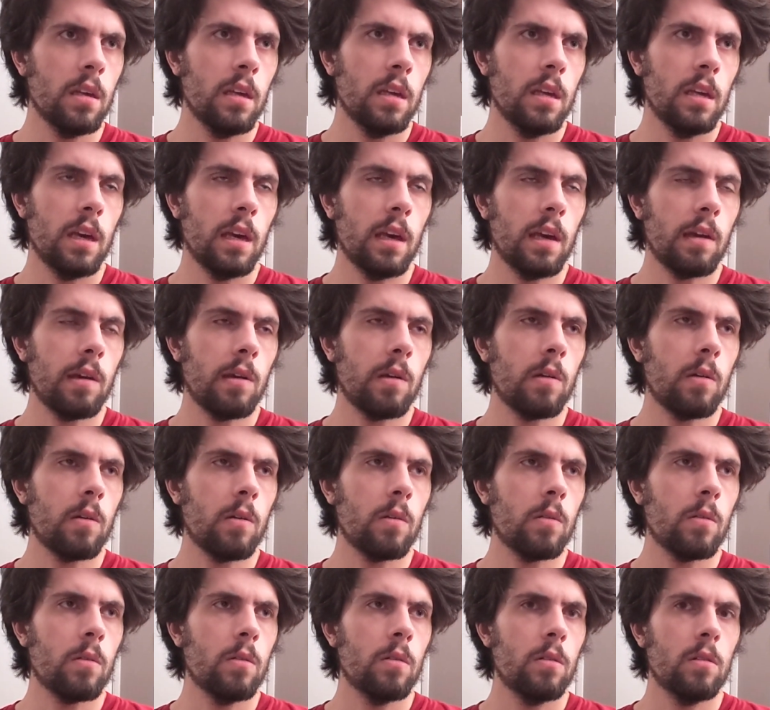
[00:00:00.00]

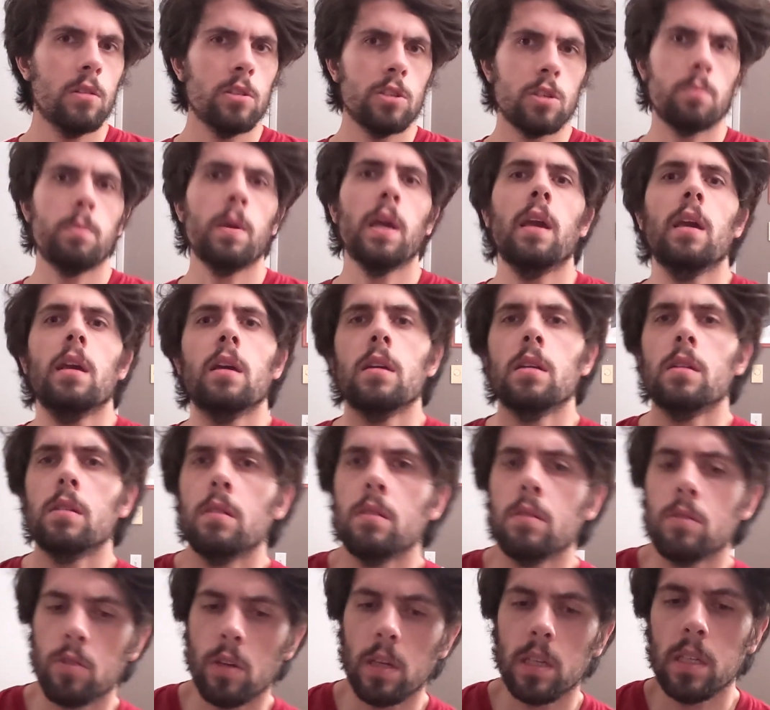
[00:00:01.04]
how Japan
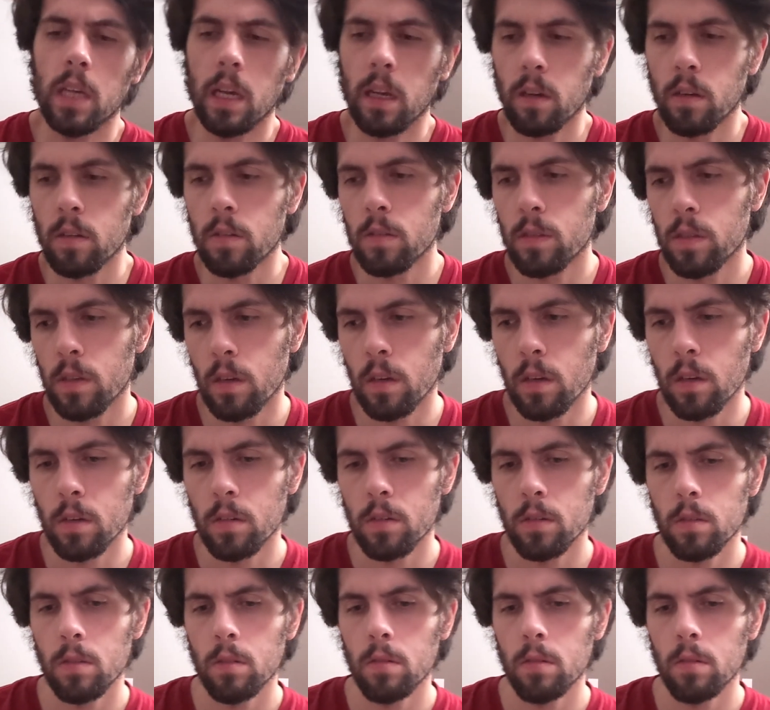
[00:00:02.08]
trick takers are